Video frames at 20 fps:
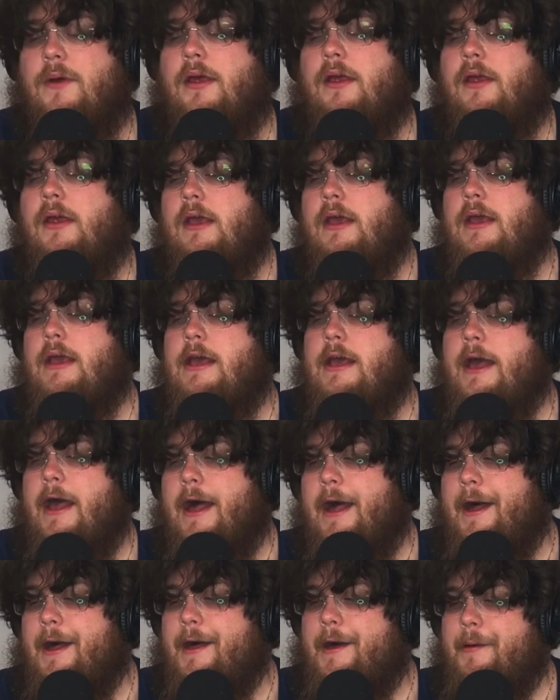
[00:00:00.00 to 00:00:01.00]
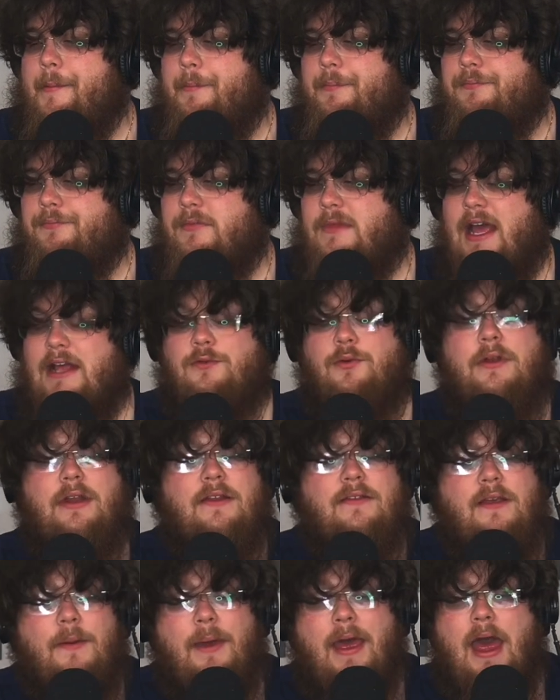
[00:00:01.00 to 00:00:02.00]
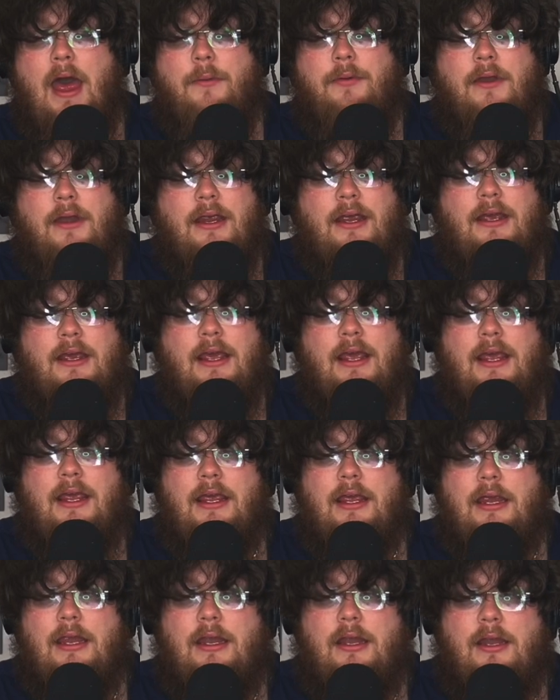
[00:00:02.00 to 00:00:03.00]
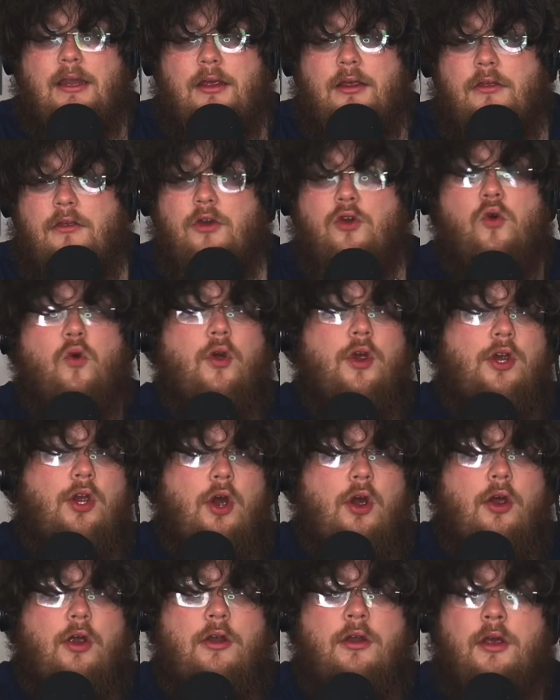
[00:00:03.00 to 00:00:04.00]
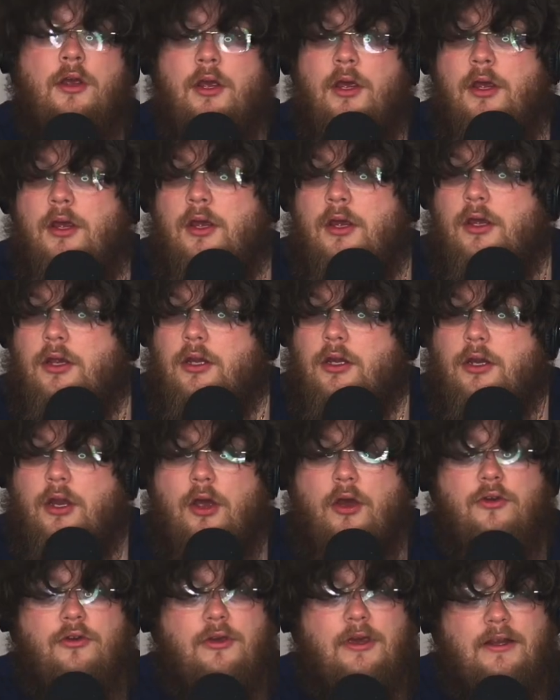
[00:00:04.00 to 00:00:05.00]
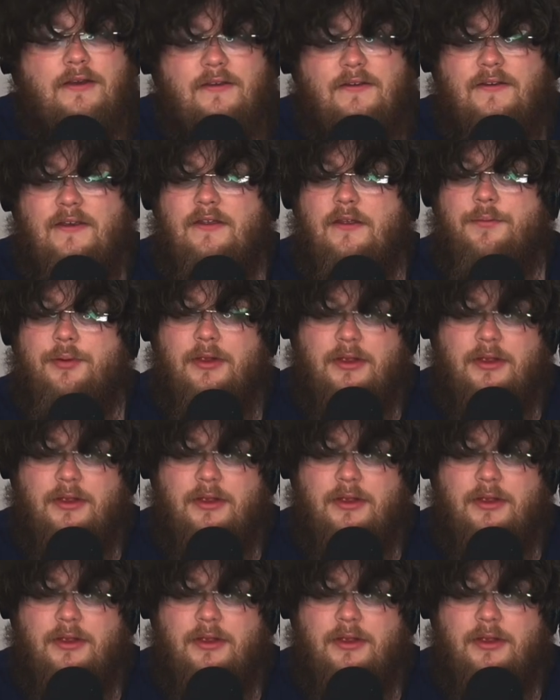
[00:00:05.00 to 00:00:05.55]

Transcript: but that's what ends up happening in the courtyard. You know, you get to see the